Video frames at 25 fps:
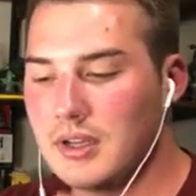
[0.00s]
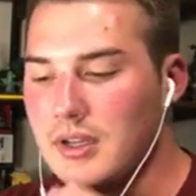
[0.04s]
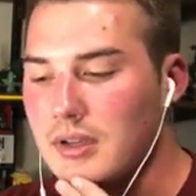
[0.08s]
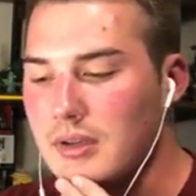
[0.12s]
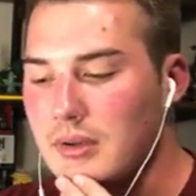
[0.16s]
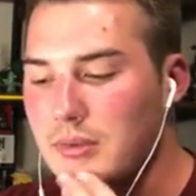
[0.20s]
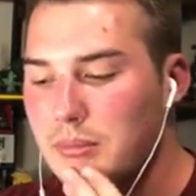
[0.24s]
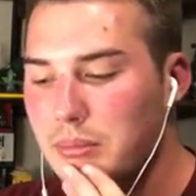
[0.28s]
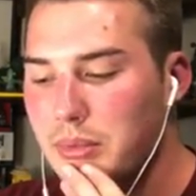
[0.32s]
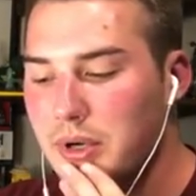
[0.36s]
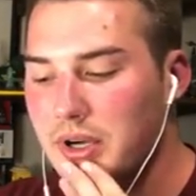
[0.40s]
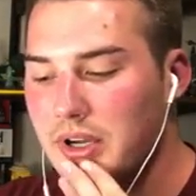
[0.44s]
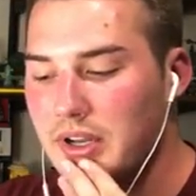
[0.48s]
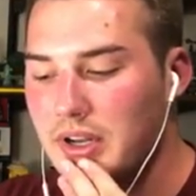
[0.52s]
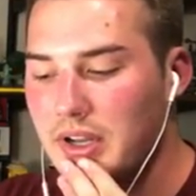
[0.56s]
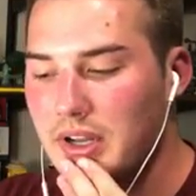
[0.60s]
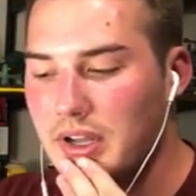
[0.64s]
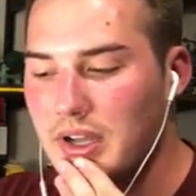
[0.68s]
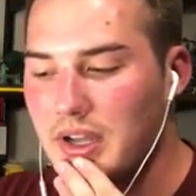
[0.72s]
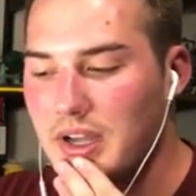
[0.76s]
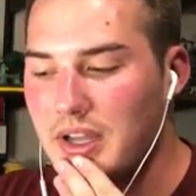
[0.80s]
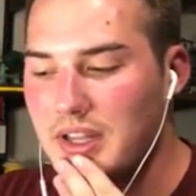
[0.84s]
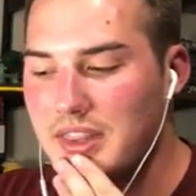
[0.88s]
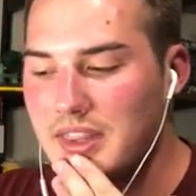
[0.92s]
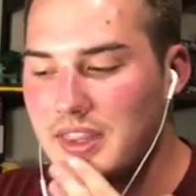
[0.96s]
But
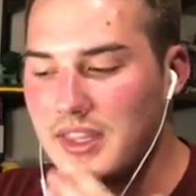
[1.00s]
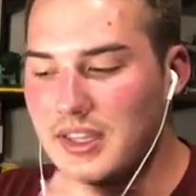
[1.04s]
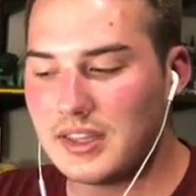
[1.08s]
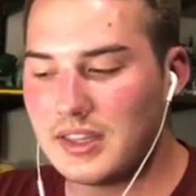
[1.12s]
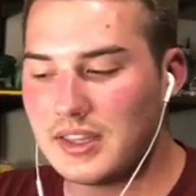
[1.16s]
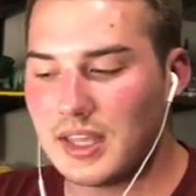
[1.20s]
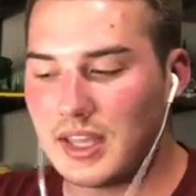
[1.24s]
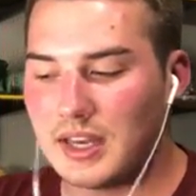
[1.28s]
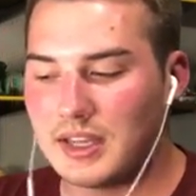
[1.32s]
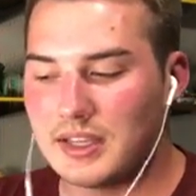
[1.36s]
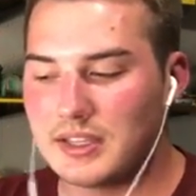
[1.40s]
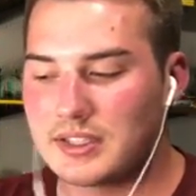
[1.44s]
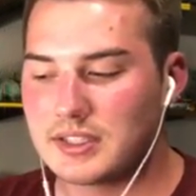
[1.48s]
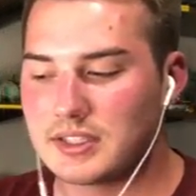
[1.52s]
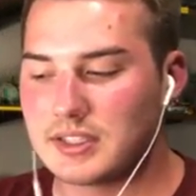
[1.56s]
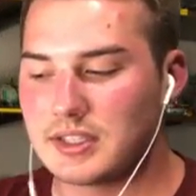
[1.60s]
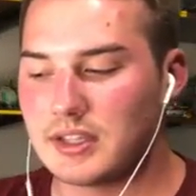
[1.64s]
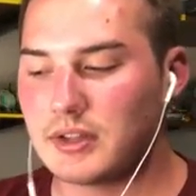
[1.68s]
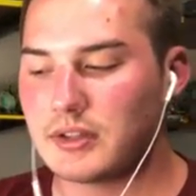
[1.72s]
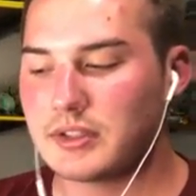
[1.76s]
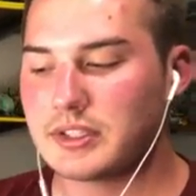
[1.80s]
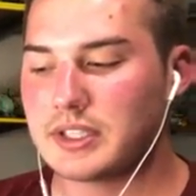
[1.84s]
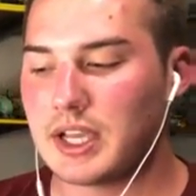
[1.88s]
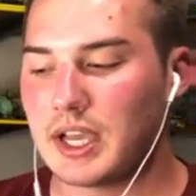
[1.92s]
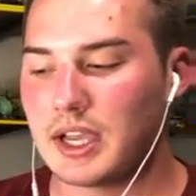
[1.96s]
I think that is still
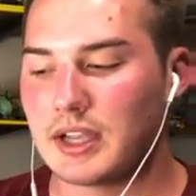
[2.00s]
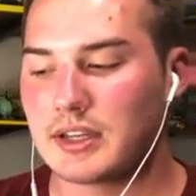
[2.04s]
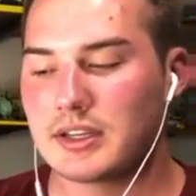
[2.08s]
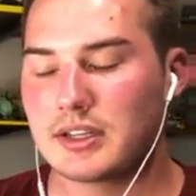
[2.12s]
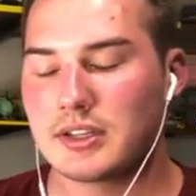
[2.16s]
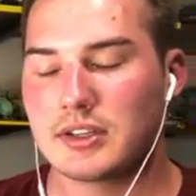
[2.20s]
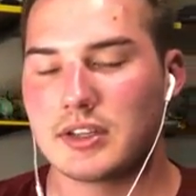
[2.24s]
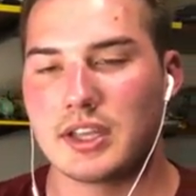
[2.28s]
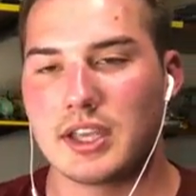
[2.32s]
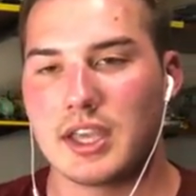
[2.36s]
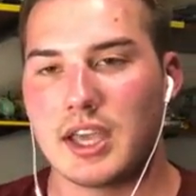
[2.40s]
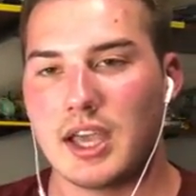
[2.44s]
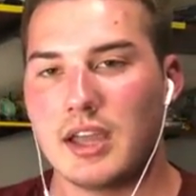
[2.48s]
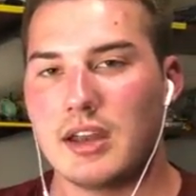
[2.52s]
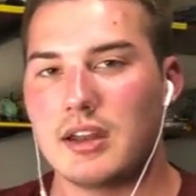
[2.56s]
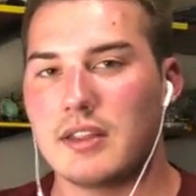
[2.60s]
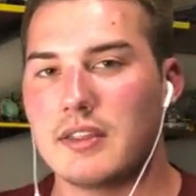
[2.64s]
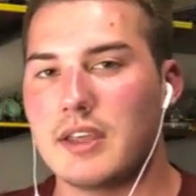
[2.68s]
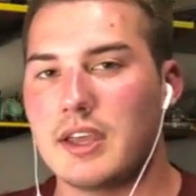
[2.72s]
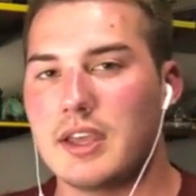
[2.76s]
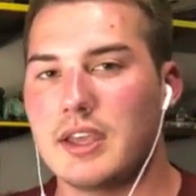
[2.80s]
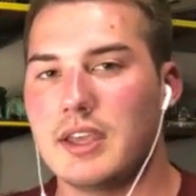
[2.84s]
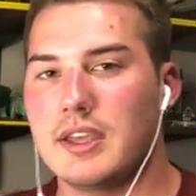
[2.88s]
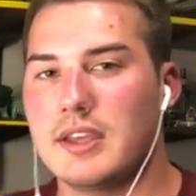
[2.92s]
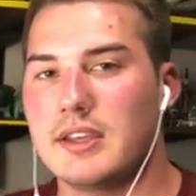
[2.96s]
technically canon that
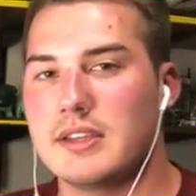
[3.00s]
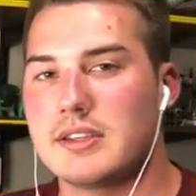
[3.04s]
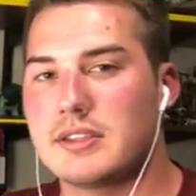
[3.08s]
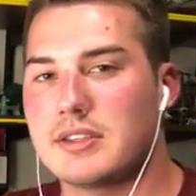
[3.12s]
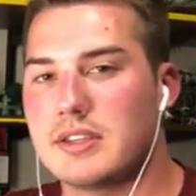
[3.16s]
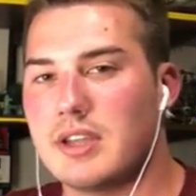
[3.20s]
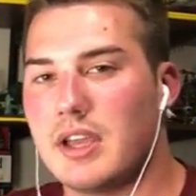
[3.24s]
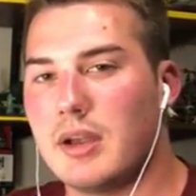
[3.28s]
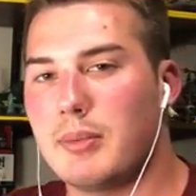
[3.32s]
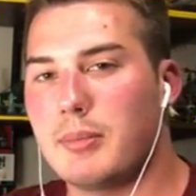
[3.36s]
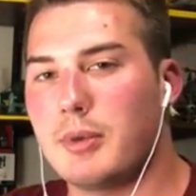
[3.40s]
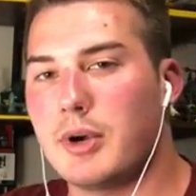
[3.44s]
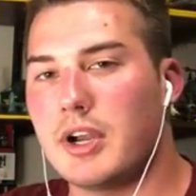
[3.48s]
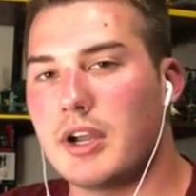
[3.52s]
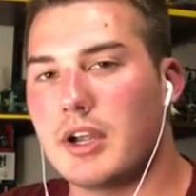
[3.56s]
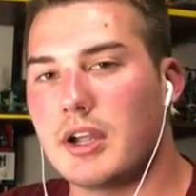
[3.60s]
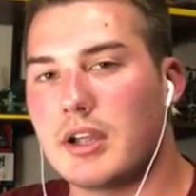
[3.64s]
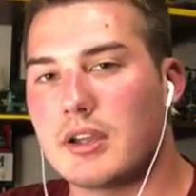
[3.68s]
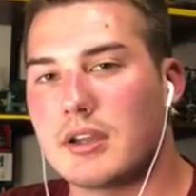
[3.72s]
he is Zabrak,